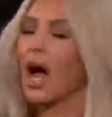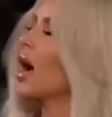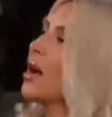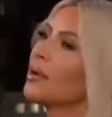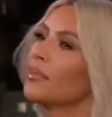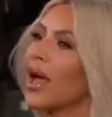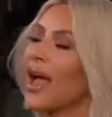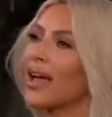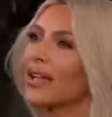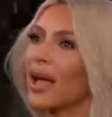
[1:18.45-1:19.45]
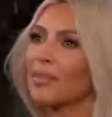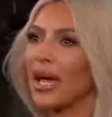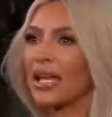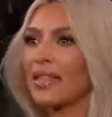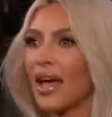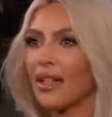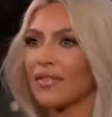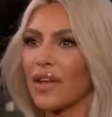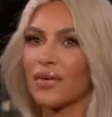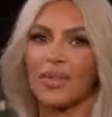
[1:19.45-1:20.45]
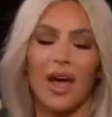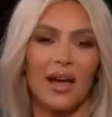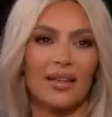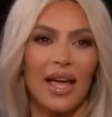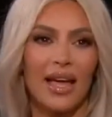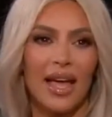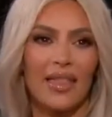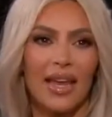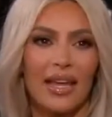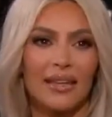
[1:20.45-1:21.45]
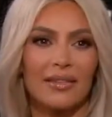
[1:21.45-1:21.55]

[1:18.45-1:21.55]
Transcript: And I'm getting in the elevator with Kanye, and then